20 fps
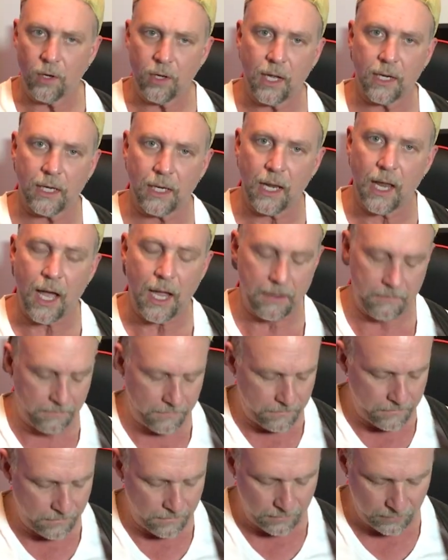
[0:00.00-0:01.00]
a lot of
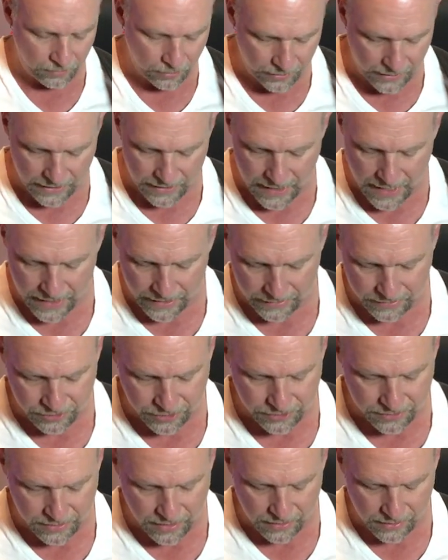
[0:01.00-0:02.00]
life looking at it. It's
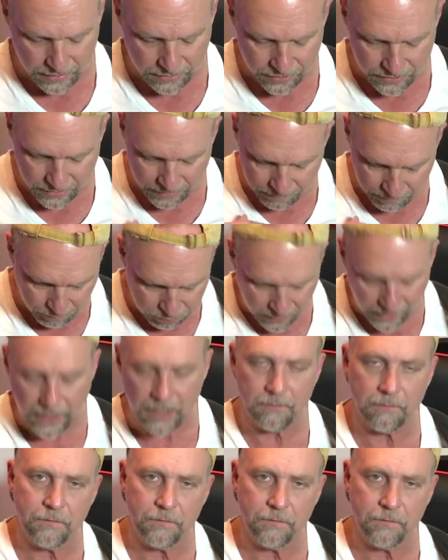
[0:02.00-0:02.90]
just not just a plain